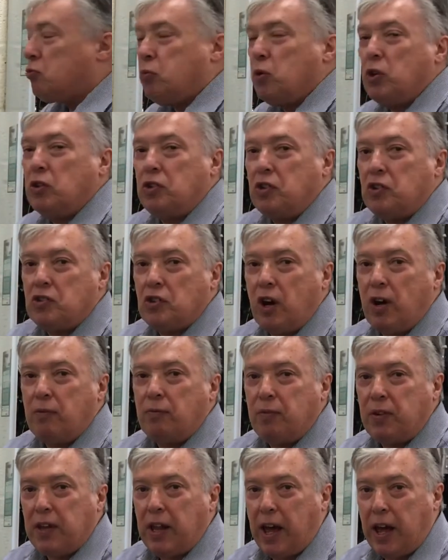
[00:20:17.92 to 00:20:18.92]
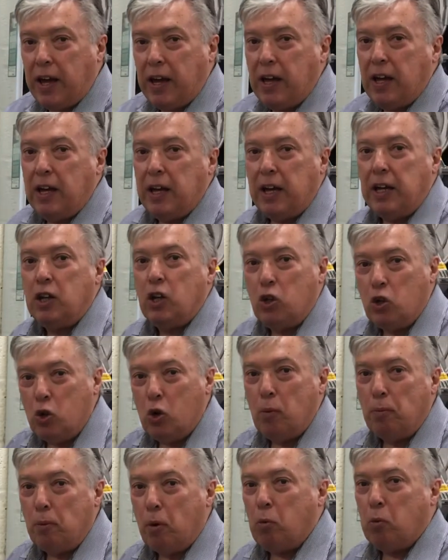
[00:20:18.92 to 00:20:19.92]
weren't designed for that. In the
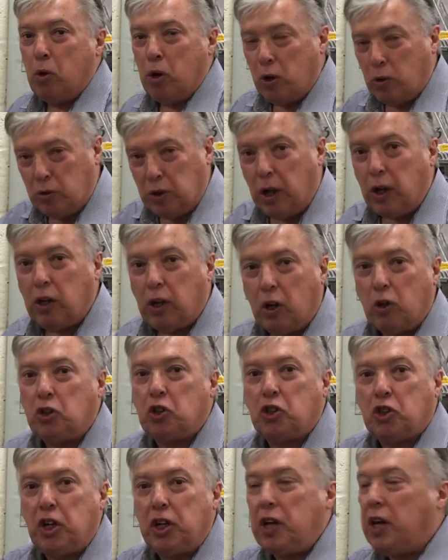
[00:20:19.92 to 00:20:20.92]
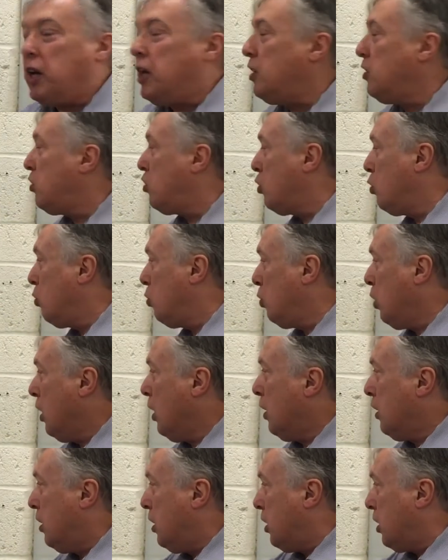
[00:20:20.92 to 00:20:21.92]
normal world, they go straight into
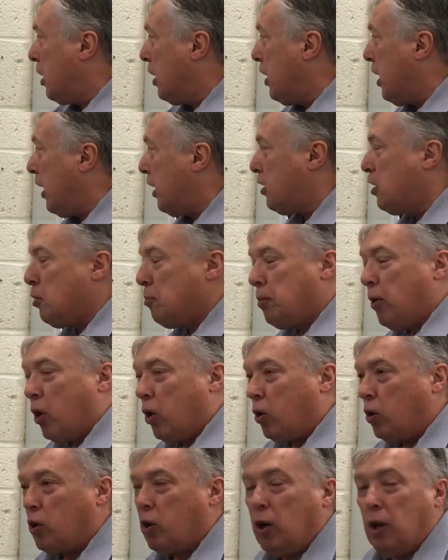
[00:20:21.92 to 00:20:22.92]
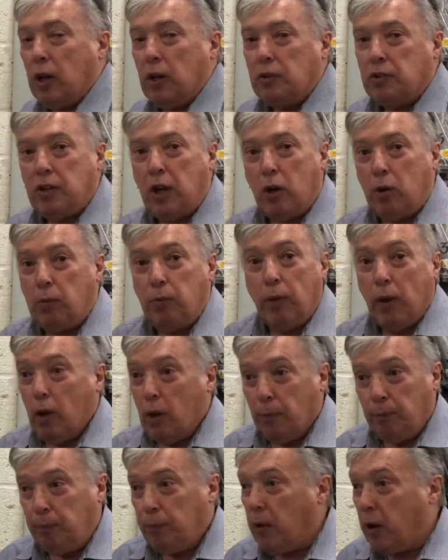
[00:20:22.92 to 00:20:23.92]
the connector block. So
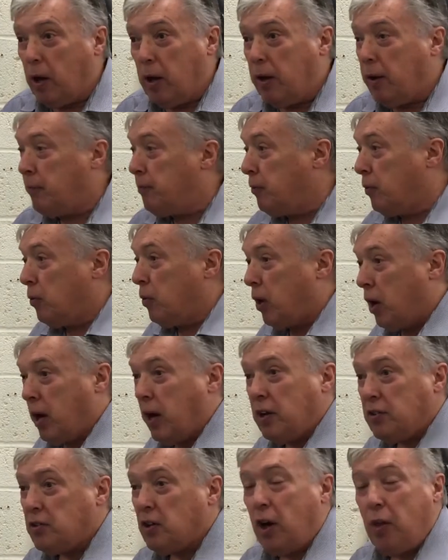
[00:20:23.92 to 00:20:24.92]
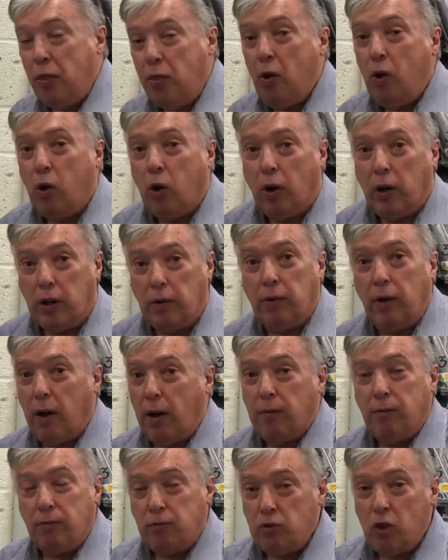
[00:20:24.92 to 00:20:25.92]
as I thought,
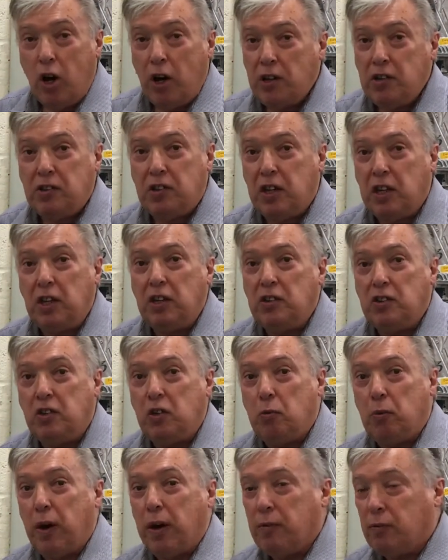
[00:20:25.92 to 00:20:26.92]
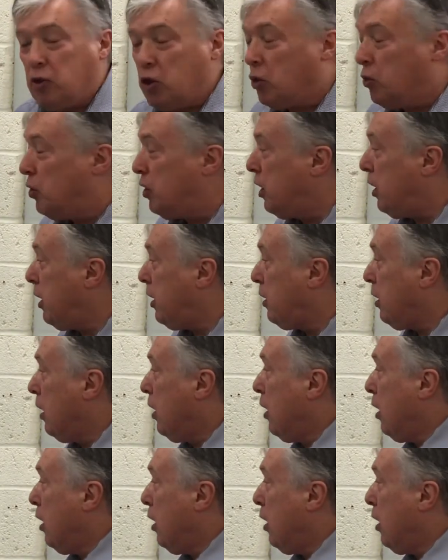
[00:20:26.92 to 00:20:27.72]
a nice easy way of doing it,